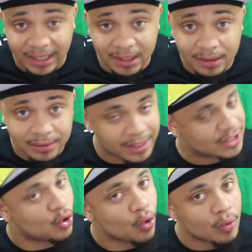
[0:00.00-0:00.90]
If you liked it,
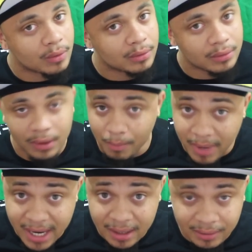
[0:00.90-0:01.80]
that's cool.
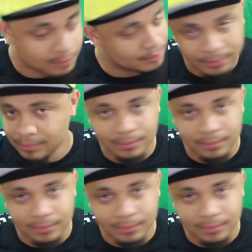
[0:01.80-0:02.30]
Me?